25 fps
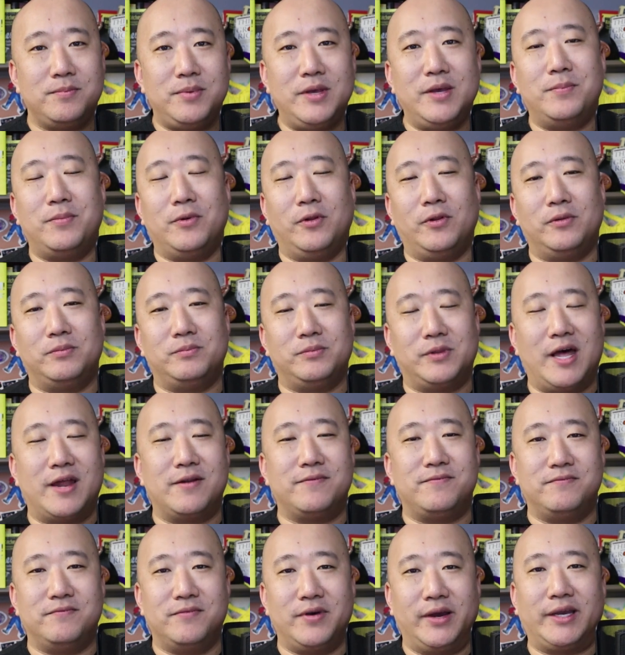people, a
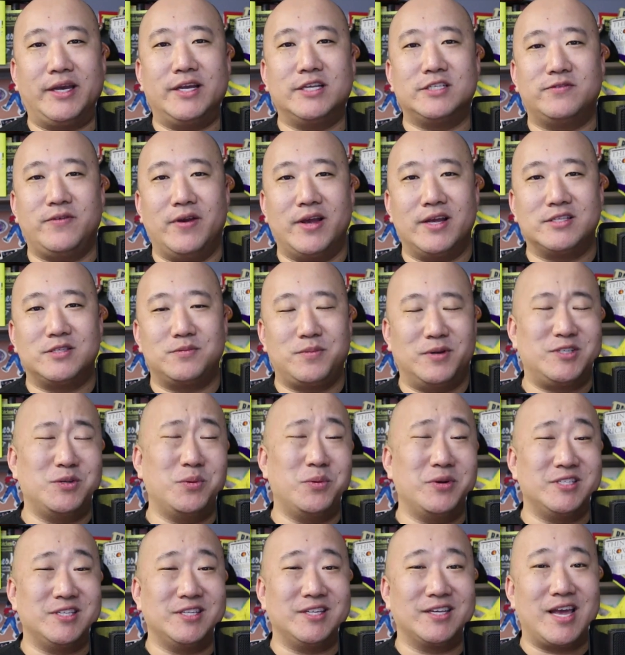lot of Vikings fans,
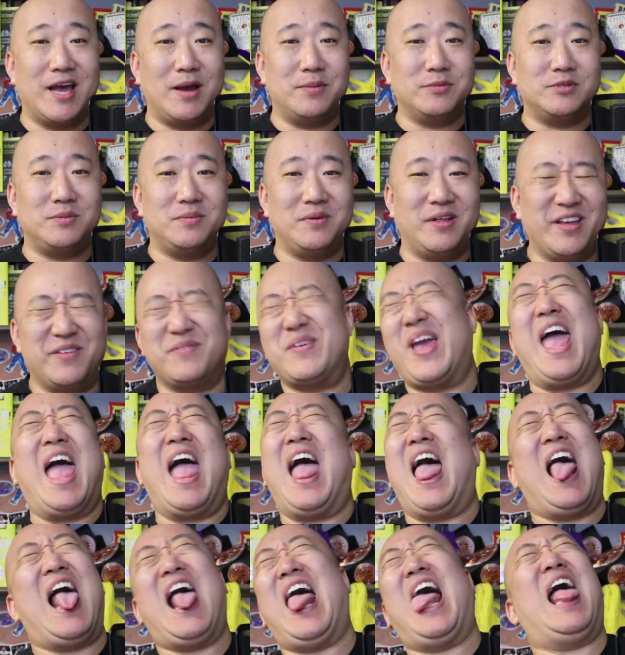especially ones in the comments, will be like,
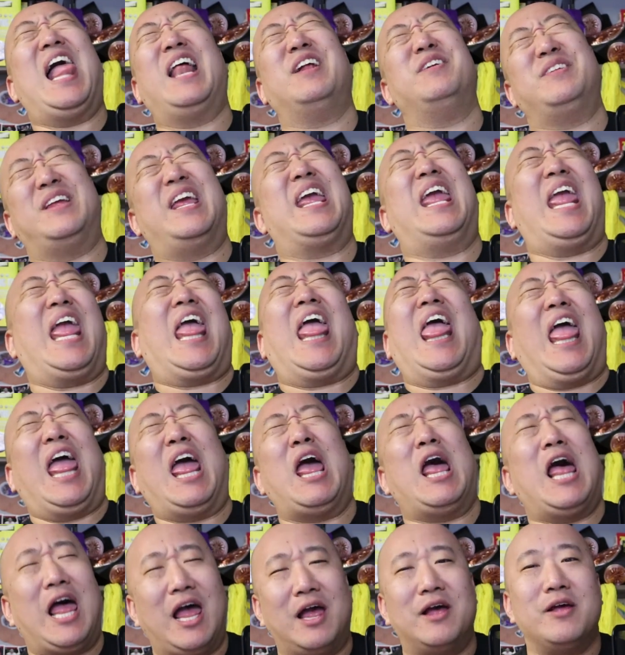
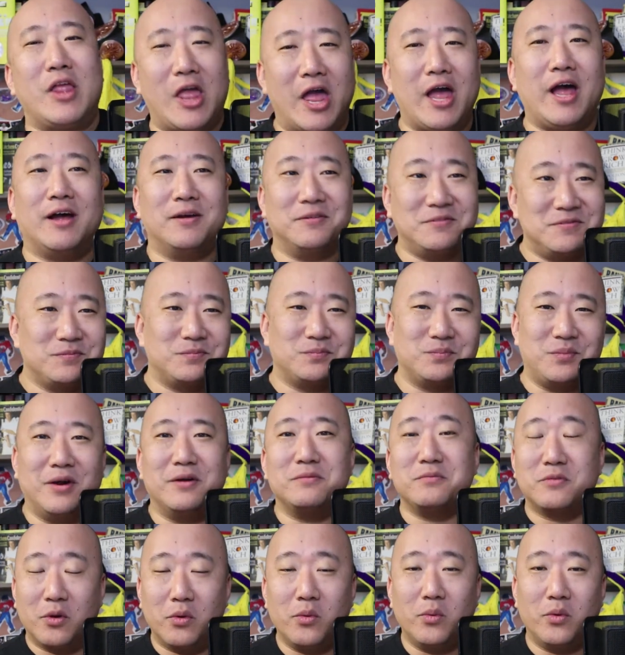yeah.
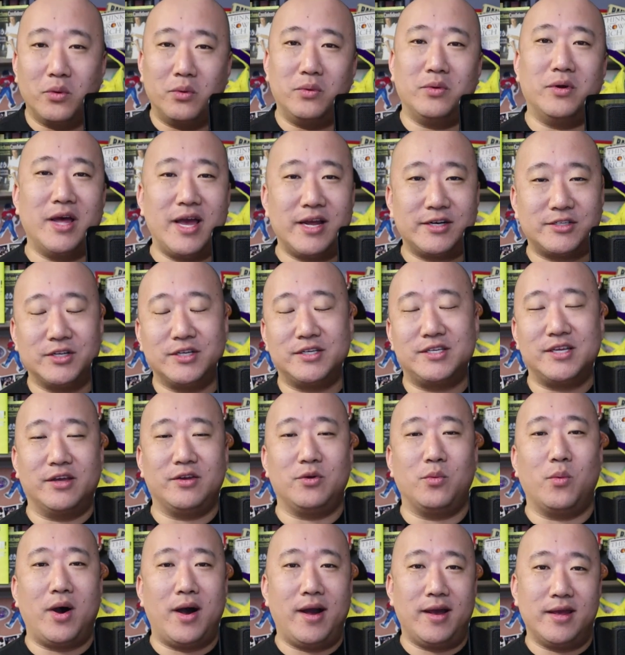But we'll actually tell
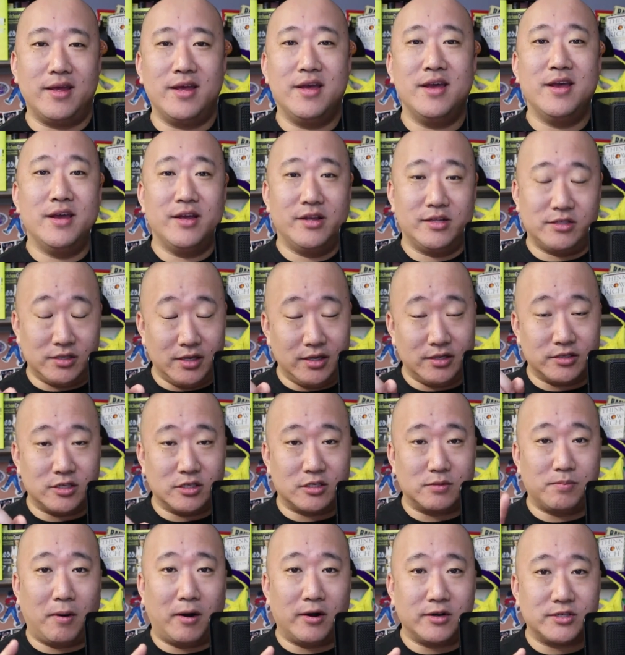you why. It's
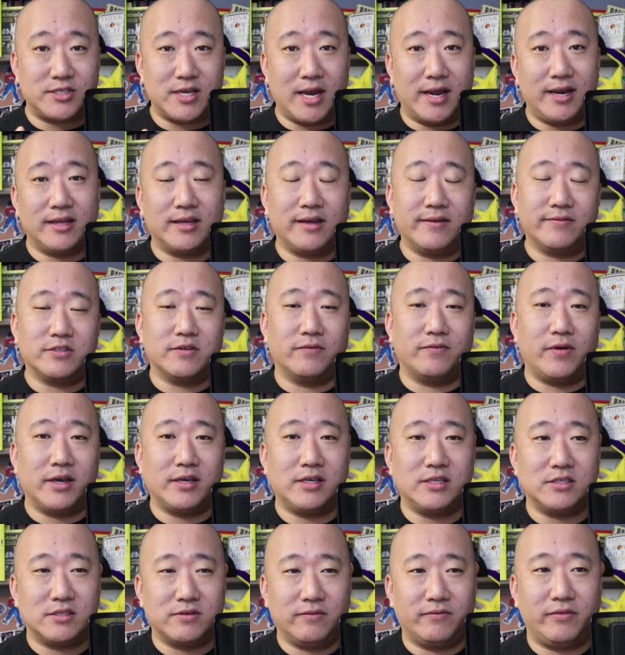a smart signing, gives the
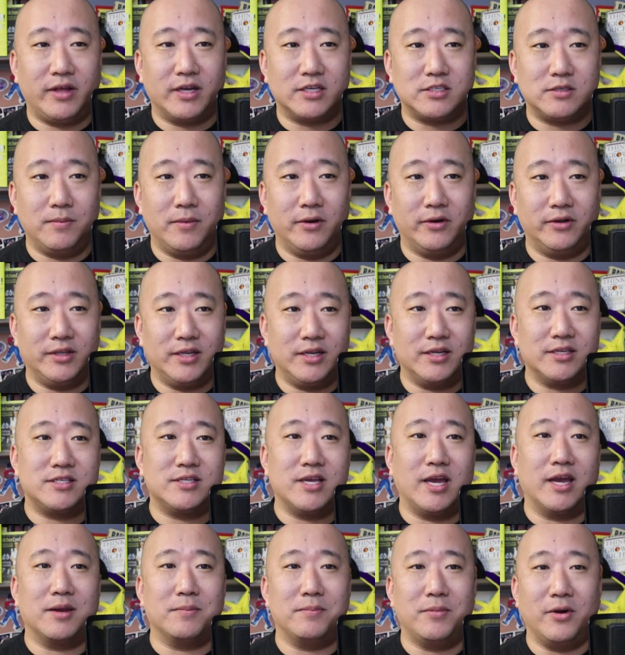Vikings some flexibility in a
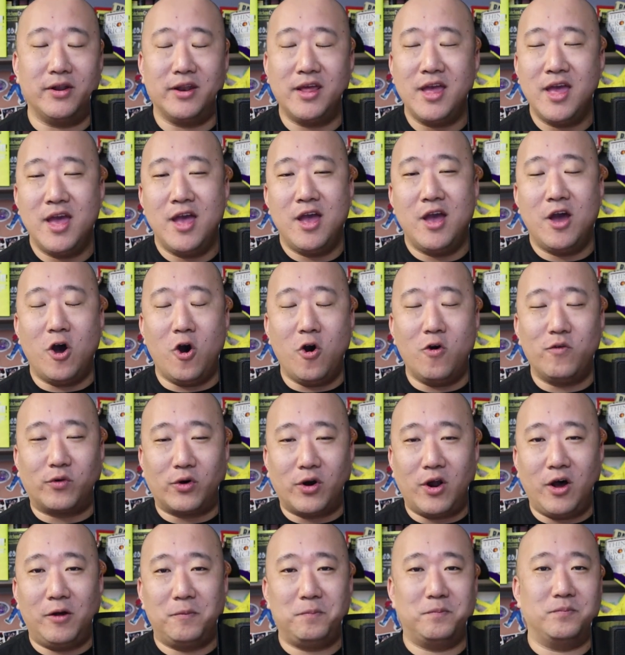sec. But
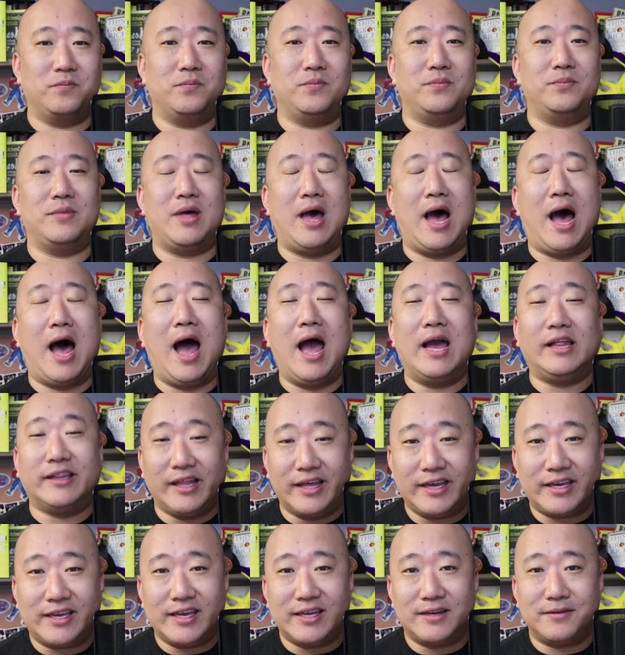overall, I
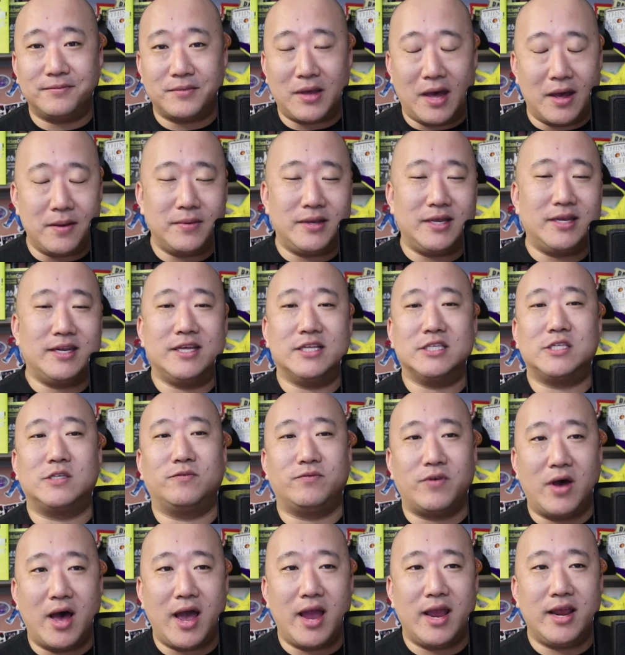like it. I mean, it's
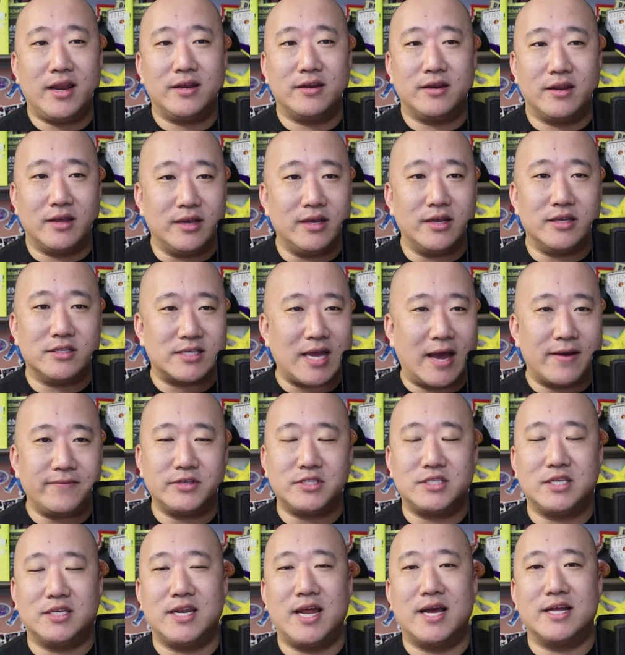fine. It's
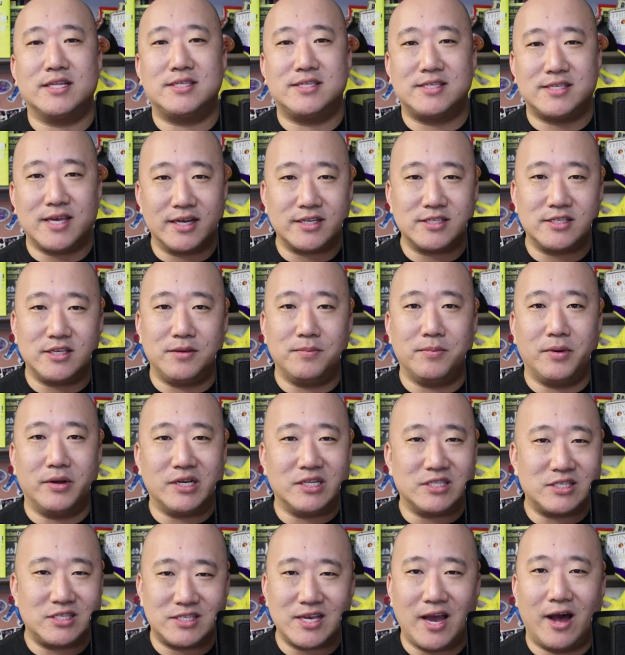obviously not sexy,
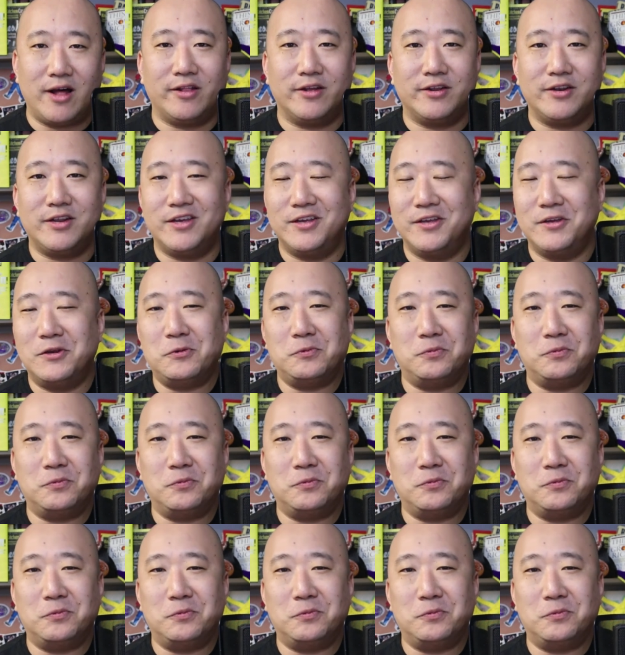but it's solid